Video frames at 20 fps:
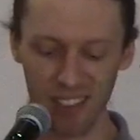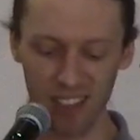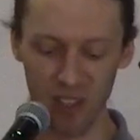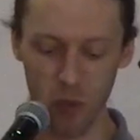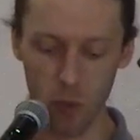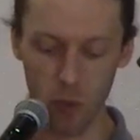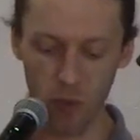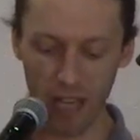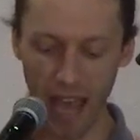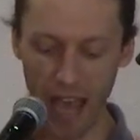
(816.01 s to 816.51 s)

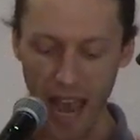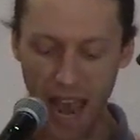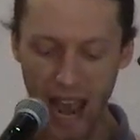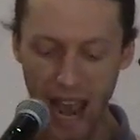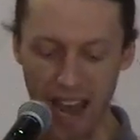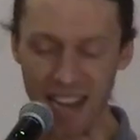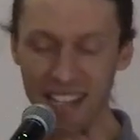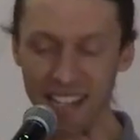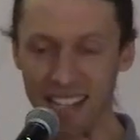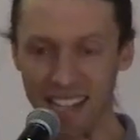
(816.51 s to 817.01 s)
You
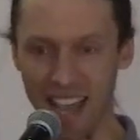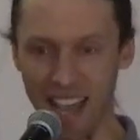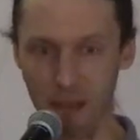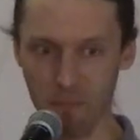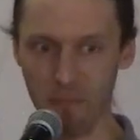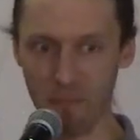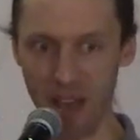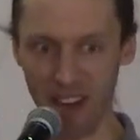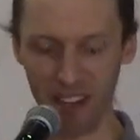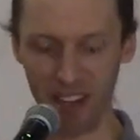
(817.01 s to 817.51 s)
can
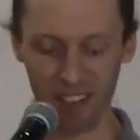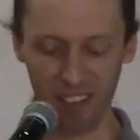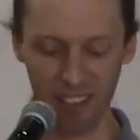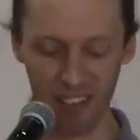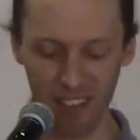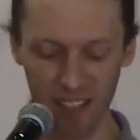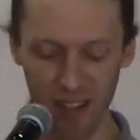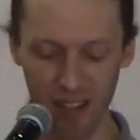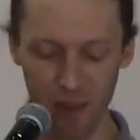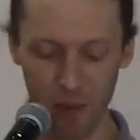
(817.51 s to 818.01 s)
get better.
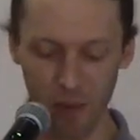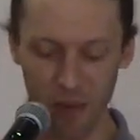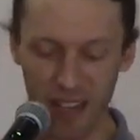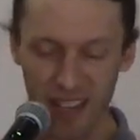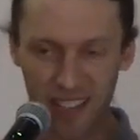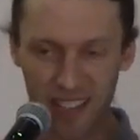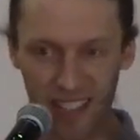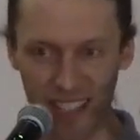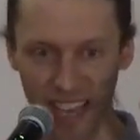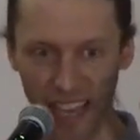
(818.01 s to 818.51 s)

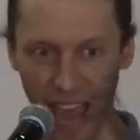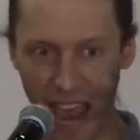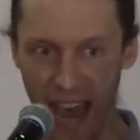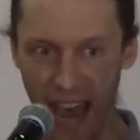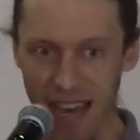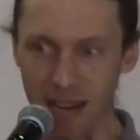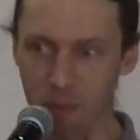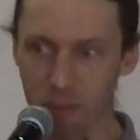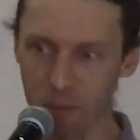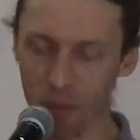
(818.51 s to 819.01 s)
Things
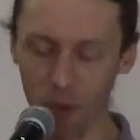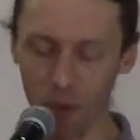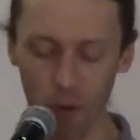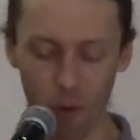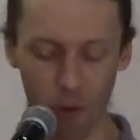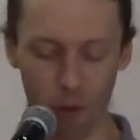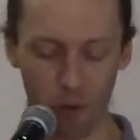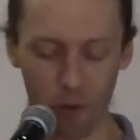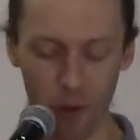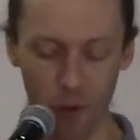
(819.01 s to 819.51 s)
can
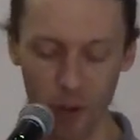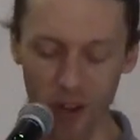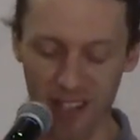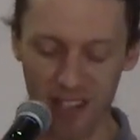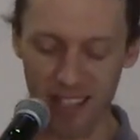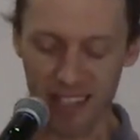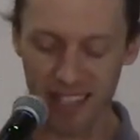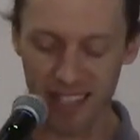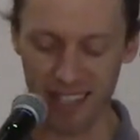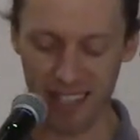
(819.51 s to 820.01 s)
improve. You're
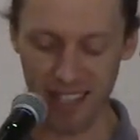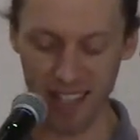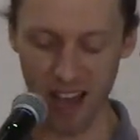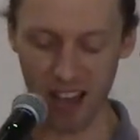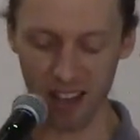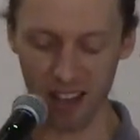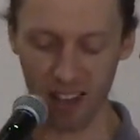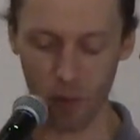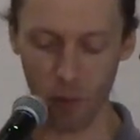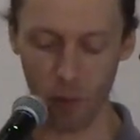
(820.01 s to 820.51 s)
not
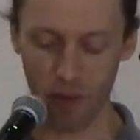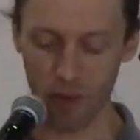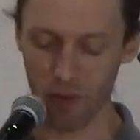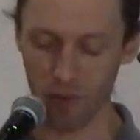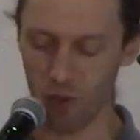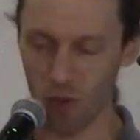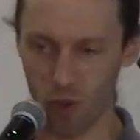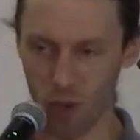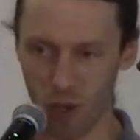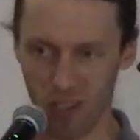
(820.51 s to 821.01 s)
stuck with
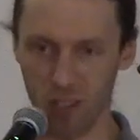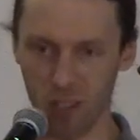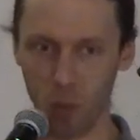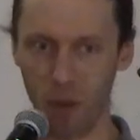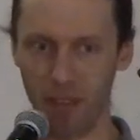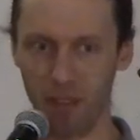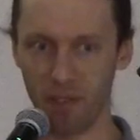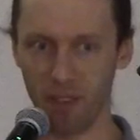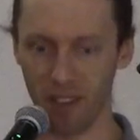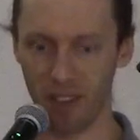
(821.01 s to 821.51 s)
just the
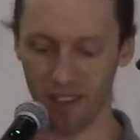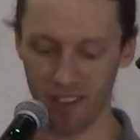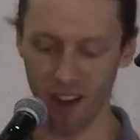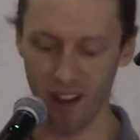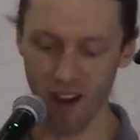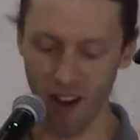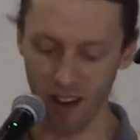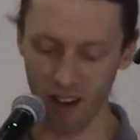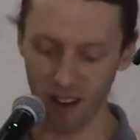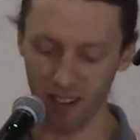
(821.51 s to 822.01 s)
way things
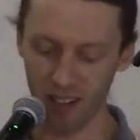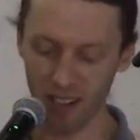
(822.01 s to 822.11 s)
are.